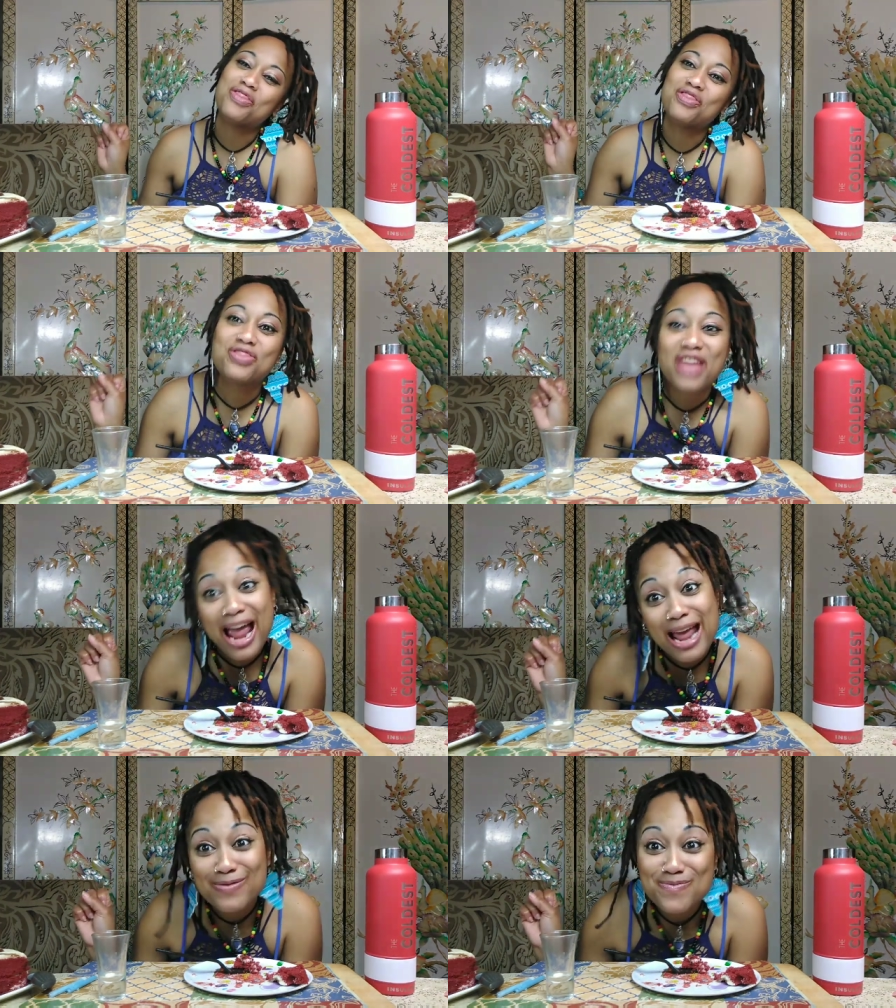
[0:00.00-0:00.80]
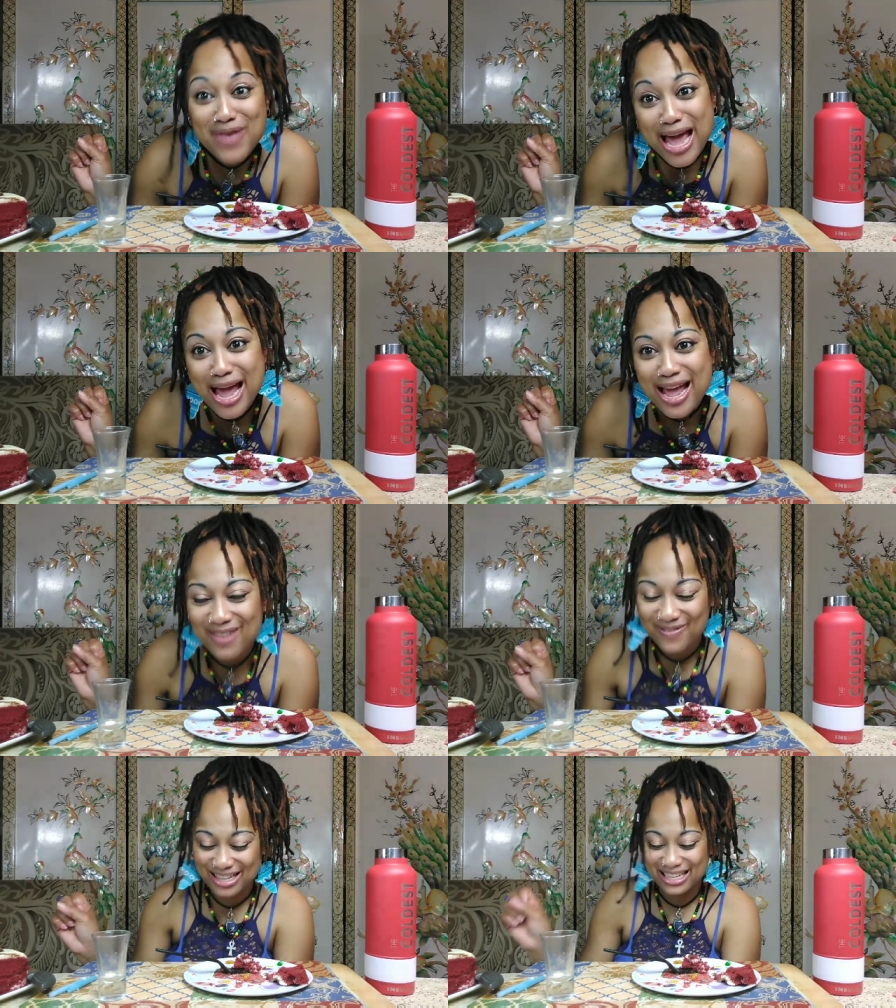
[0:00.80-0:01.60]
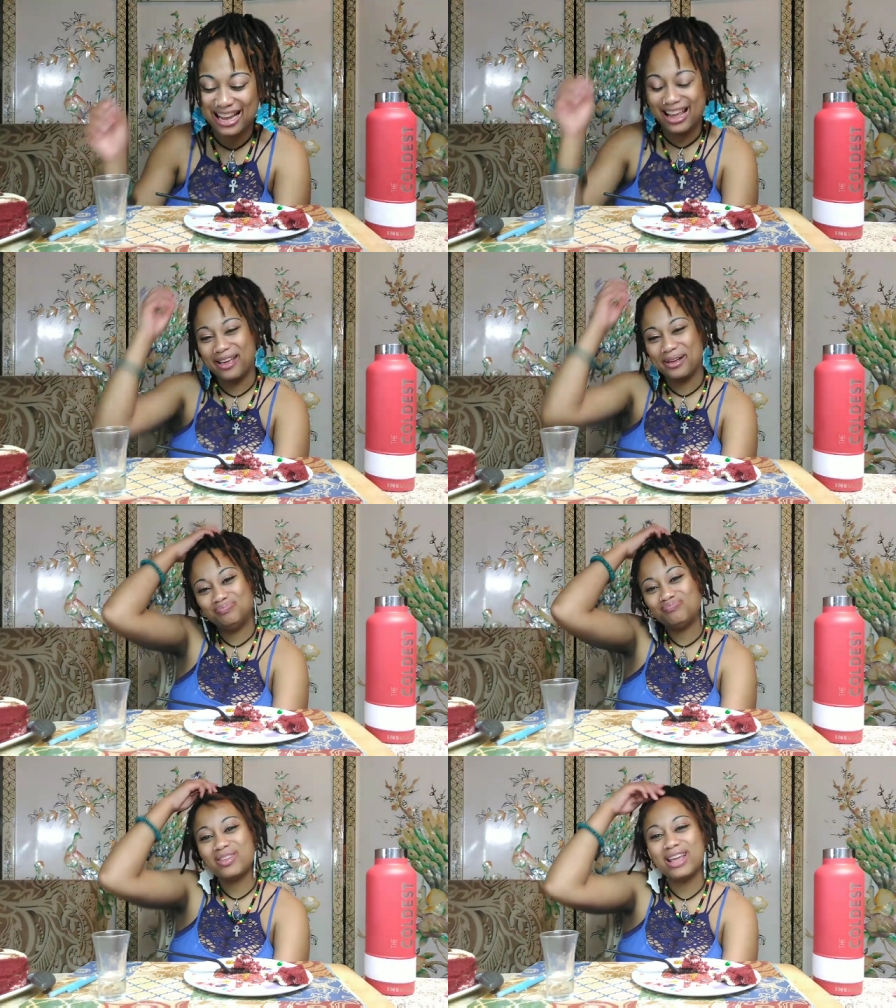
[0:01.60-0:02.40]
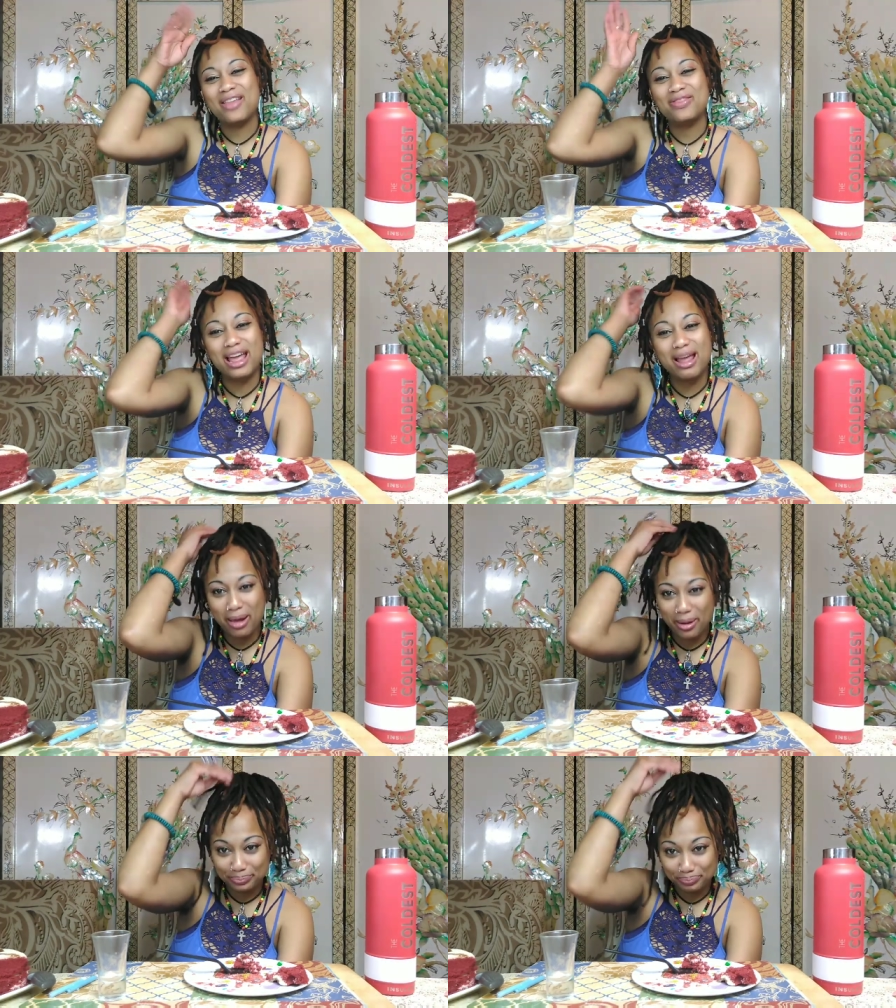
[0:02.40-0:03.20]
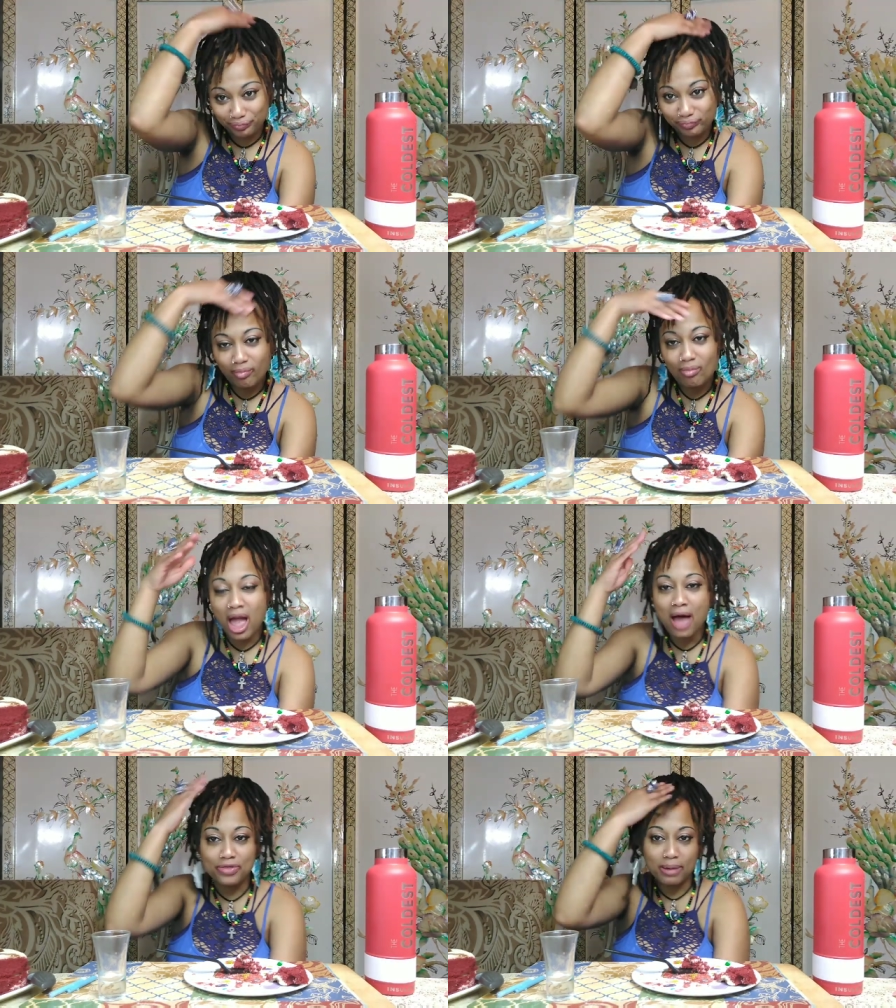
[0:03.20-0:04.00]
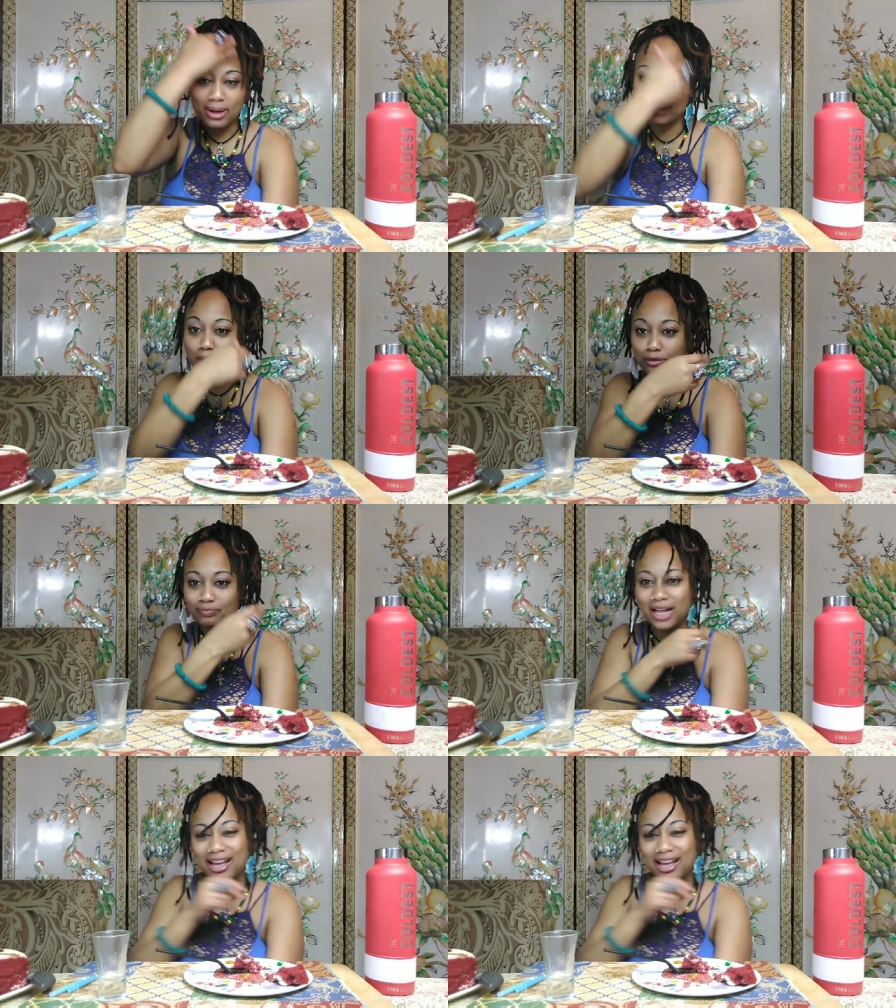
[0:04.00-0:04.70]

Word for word: Thank me. I'm just kidding. You thank me. I thank myself.